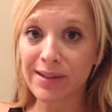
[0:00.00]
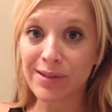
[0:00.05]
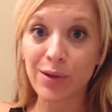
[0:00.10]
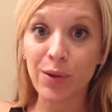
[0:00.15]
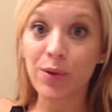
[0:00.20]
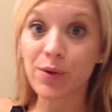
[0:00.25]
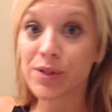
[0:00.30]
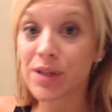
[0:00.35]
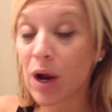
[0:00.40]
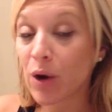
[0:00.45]
So
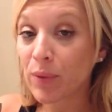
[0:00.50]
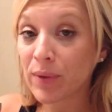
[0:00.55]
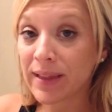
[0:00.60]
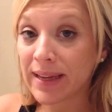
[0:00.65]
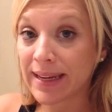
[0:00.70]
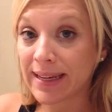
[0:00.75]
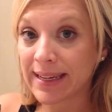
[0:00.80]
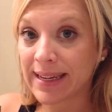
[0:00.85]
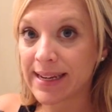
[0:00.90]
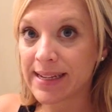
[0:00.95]
there's not
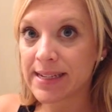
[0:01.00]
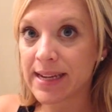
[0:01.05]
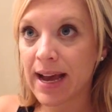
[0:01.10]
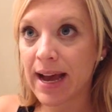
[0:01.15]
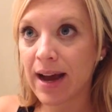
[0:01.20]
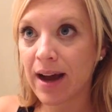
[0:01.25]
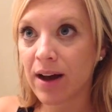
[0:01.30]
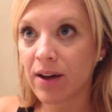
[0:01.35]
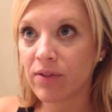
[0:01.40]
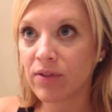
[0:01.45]
really a need to
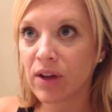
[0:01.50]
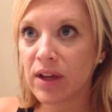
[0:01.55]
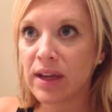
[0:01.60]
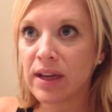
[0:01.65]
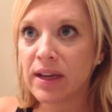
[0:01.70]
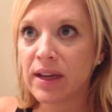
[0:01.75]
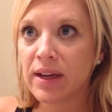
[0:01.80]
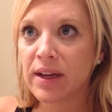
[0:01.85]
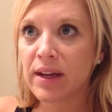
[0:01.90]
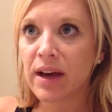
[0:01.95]
have,
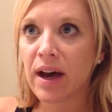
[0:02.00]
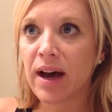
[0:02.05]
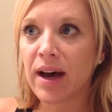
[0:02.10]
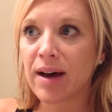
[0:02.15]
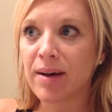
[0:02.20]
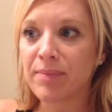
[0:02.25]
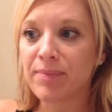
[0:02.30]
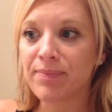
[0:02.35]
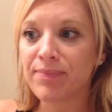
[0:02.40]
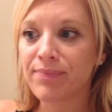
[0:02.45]

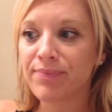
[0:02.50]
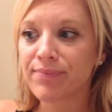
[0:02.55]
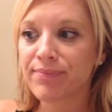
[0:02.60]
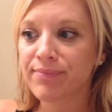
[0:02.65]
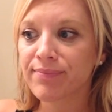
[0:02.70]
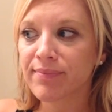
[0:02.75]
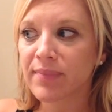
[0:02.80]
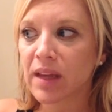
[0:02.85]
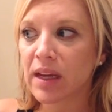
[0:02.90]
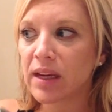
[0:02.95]

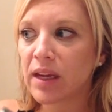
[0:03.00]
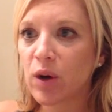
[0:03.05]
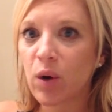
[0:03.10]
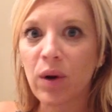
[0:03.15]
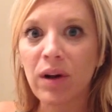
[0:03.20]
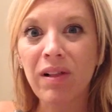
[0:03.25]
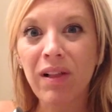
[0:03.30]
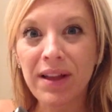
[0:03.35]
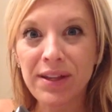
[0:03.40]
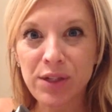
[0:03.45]
you know, a
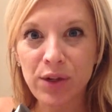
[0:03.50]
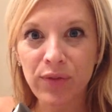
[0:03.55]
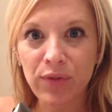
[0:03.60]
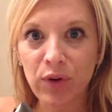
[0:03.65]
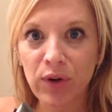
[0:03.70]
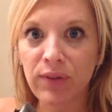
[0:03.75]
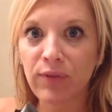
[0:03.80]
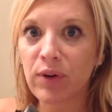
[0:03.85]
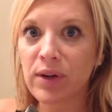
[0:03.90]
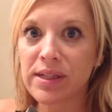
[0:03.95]
cleanser for
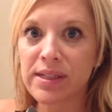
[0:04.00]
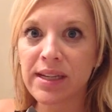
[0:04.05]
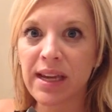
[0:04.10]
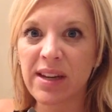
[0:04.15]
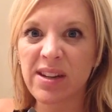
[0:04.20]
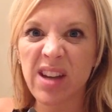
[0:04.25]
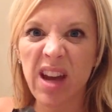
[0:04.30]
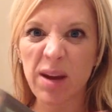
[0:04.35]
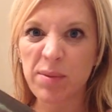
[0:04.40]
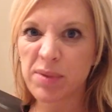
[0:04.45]
different skin
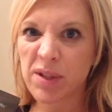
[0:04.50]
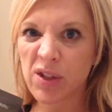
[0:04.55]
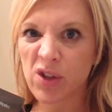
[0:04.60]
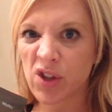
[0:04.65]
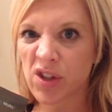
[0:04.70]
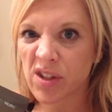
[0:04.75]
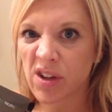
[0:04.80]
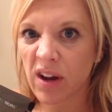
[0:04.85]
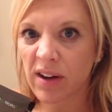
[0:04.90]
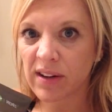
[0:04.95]
types. It's
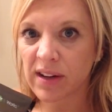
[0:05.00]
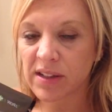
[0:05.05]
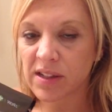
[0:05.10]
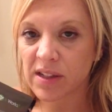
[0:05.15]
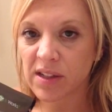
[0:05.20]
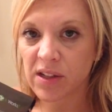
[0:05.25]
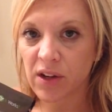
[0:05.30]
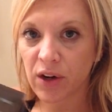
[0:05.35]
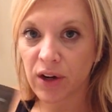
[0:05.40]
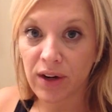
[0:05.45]
just not
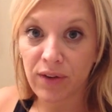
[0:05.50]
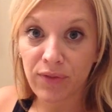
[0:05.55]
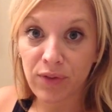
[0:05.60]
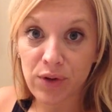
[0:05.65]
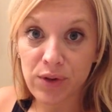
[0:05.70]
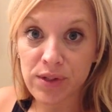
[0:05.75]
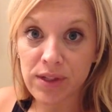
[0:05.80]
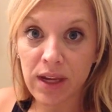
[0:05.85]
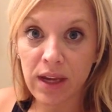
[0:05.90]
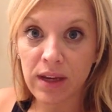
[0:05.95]
necessary. If your
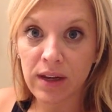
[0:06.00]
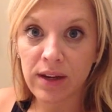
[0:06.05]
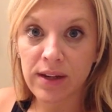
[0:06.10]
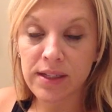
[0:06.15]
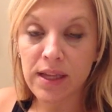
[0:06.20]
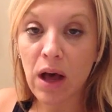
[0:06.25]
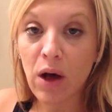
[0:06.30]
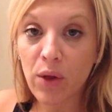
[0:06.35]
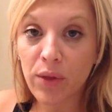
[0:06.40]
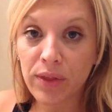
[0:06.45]
skin is
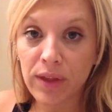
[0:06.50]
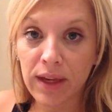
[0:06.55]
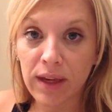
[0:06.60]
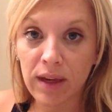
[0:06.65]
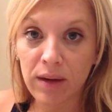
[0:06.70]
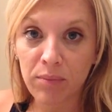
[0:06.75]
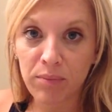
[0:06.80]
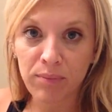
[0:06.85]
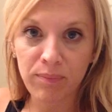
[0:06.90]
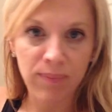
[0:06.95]

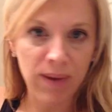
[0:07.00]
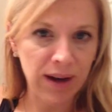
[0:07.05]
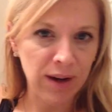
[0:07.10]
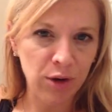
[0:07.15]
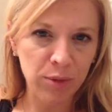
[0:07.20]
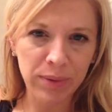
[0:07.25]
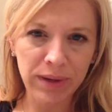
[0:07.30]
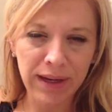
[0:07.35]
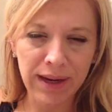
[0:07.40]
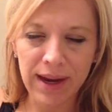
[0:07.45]
healthy by
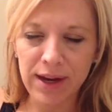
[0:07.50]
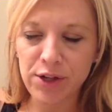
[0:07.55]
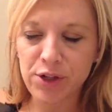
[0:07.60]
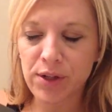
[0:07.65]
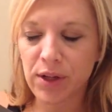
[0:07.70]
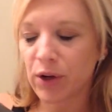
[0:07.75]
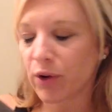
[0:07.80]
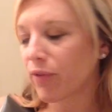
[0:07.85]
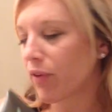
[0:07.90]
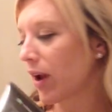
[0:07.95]
your pH,
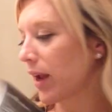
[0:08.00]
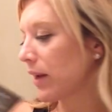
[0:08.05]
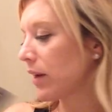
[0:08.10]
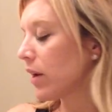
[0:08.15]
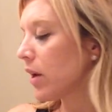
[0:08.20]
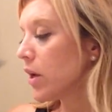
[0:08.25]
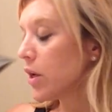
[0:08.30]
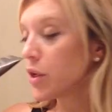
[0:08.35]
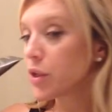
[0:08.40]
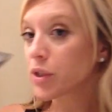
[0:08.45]
then you're fine.
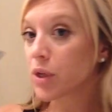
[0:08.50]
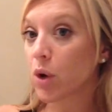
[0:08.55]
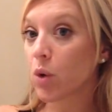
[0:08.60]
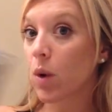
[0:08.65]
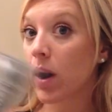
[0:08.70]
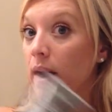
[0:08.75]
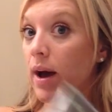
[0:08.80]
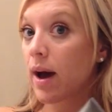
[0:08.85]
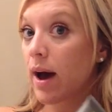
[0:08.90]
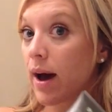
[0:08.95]

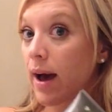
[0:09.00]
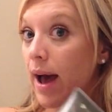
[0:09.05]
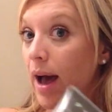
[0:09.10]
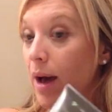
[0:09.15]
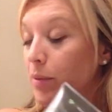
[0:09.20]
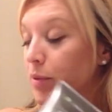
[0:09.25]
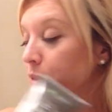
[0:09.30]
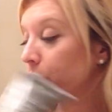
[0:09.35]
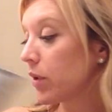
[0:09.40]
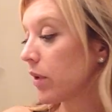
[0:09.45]
So
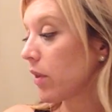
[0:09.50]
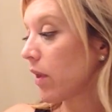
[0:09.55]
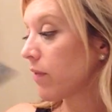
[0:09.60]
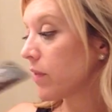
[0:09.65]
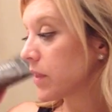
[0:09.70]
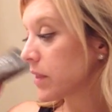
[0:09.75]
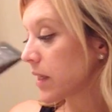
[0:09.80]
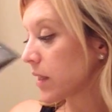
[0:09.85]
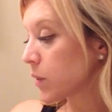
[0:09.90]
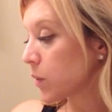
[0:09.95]
absolutely love
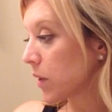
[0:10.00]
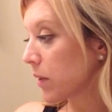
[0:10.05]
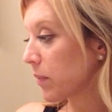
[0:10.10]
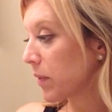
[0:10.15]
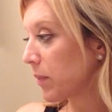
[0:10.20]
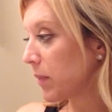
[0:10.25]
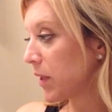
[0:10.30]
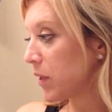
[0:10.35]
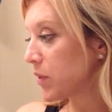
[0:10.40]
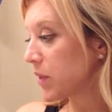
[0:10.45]
this. That's what I'm
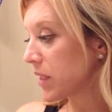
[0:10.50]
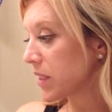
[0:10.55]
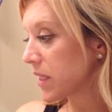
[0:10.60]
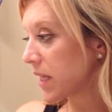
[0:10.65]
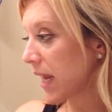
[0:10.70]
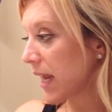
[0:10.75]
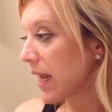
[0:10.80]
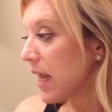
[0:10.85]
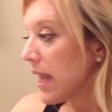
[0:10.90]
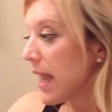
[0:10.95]
going to be using
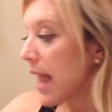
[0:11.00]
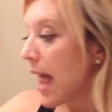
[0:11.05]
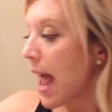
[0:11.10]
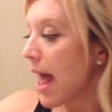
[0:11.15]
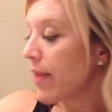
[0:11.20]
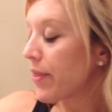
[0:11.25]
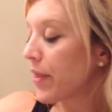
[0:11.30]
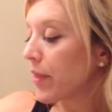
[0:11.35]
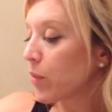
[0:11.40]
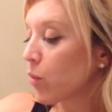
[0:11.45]
today.
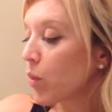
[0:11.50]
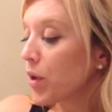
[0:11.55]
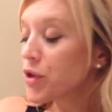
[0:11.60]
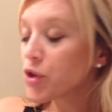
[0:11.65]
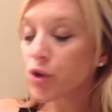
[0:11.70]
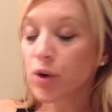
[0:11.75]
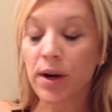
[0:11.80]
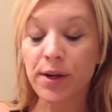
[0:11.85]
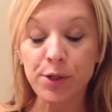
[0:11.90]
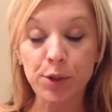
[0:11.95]
And then the
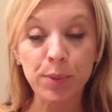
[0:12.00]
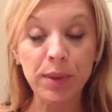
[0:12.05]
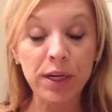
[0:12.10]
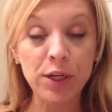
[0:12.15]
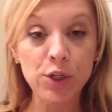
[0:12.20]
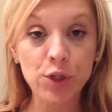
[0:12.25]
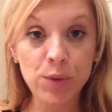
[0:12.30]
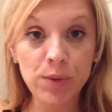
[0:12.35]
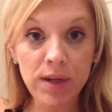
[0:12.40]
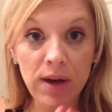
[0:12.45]
moisturizer,
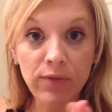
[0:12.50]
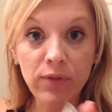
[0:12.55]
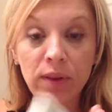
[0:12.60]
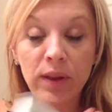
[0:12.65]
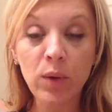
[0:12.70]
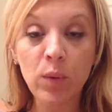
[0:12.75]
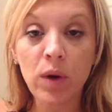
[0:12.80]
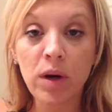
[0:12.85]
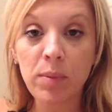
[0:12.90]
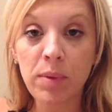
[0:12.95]
because you
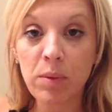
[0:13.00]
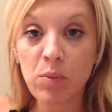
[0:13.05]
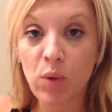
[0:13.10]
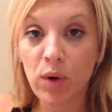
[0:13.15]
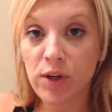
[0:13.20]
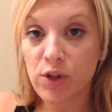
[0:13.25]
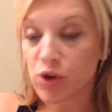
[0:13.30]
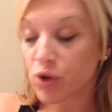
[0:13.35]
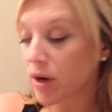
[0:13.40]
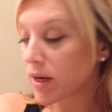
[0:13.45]
definitely want to be
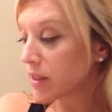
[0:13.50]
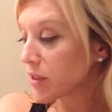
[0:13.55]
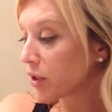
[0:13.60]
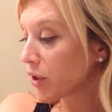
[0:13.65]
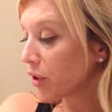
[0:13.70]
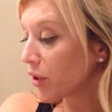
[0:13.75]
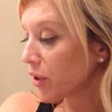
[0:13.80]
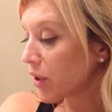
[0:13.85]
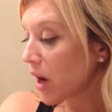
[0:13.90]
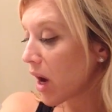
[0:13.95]

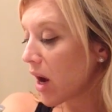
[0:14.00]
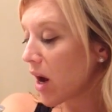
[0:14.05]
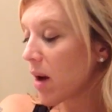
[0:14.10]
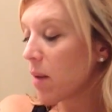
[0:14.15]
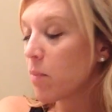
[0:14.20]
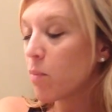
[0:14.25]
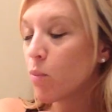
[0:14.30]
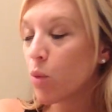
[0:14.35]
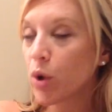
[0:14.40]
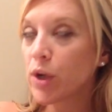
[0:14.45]

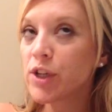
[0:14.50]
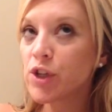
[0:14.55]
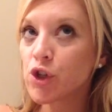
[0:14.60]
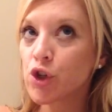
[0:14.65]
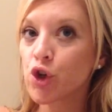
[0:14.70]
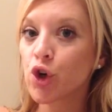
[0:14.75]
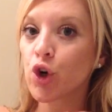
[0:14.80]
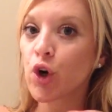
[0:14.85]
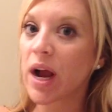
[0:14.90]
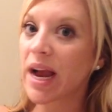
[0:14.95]

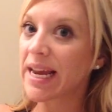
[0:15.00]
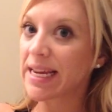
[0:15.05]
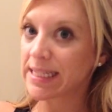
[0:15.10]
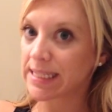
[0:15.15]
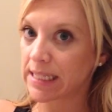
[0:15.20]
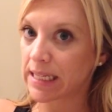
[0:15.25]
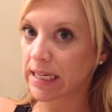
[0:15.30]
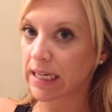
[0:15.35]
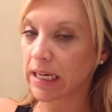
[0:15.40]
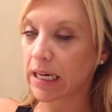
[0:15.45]

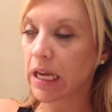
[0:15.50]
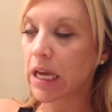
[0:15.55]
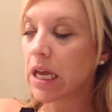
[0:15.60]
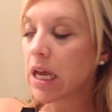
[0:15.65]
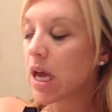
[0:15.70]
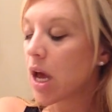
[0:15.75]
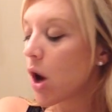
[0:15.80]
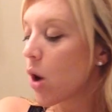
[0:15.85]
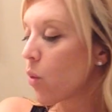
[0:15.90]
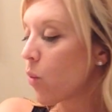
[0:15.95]
moisturizing
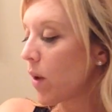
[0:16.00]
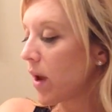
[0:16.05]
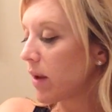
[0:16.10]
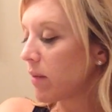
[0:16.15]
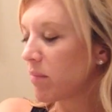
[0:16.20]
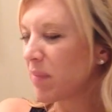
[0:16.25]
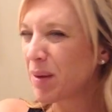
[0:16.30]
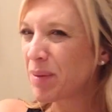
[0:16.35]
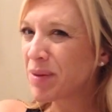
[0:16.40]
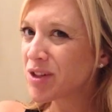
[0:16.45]

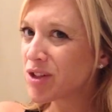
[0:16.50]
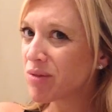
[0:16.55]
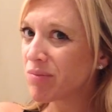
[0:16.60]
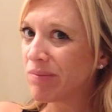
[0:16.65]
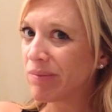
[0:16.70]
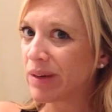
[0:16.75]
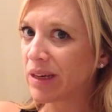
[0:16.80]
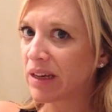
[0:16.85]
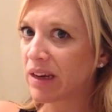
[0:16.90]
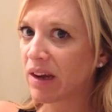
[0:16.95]
when, maybe I shouldn't
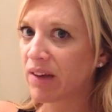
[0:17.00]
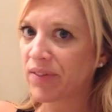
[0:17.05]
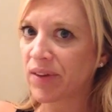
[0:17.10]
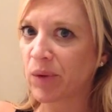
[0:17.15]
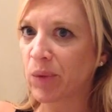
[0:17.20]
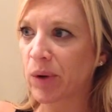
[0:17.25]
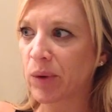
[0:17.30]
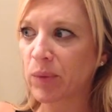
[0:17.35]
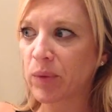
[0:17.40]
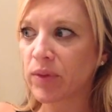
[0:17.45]
be having
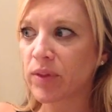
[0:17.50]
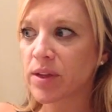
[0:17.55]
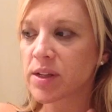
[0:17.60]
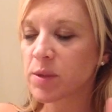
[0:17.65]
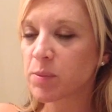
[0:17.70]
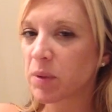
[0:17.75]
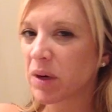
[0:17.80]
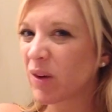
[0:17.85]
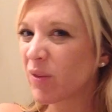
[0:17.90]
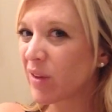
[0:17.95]
one with
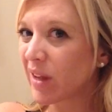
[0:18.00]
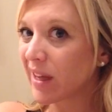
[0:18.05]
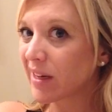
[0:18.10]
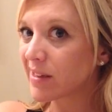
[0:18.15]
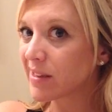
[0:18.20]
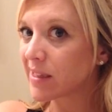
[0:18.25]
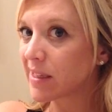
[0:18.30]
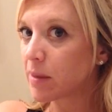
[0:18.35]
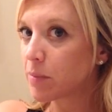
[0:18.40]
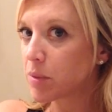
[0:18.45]
this, but I only had a
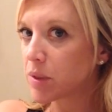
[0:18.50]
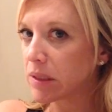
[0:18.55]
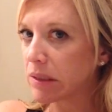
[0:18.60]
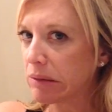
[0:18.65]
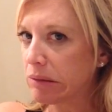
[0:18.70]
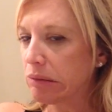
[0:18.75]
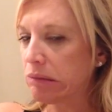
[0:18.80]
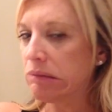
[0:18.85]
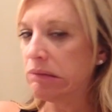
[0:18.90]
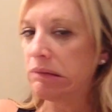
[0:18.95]
sip,
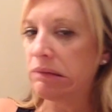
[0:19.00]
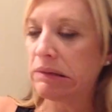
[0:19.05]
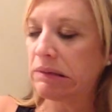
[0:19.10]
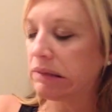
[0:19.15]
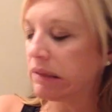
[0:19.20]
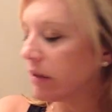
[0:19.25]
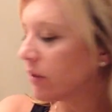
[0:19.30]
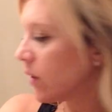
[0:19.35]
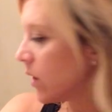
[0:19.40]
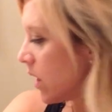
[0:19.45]
so I don't
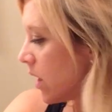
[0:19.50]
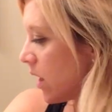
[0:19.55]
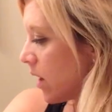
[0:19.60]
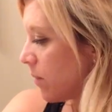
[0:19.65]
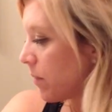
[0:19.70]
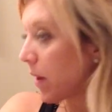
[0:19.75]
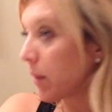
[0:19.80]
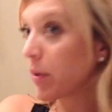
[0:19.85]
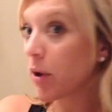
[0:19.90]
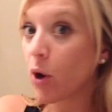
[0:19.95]
know.
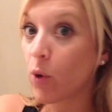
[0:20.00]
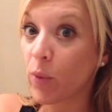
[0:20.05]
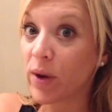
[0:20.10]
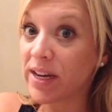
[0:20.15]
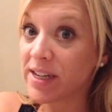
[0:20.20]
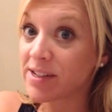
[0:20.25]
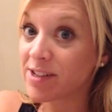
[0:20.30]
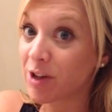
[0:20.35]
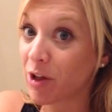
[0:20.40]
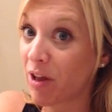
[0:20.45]
Maybe I'll
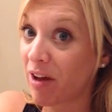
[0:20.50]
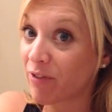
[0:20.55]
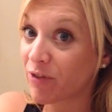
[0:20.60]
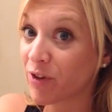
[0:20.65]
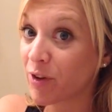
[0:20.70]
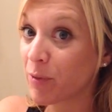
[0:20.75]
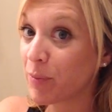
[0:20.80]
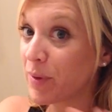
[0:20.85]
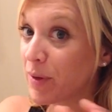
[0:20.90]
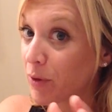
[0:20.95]
wait until
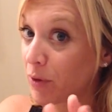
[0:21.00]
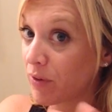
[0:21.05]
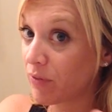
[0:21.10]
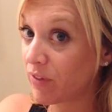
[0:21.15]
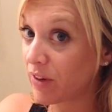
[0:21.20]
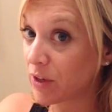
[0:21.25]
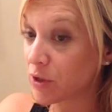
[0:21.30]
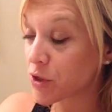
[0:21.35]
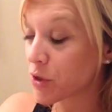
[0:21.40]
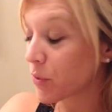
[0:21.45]
after the peel to
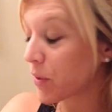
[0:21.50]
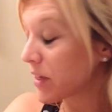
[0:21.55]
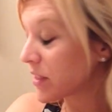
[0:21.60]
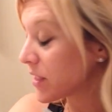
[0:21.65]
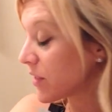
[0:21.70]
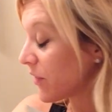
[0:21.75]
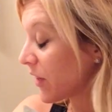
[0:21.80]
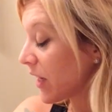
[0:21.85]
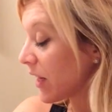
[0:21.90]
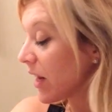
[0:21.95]
finish the
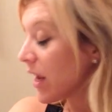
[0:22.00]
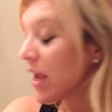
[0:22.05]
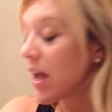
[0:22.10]
rest of it.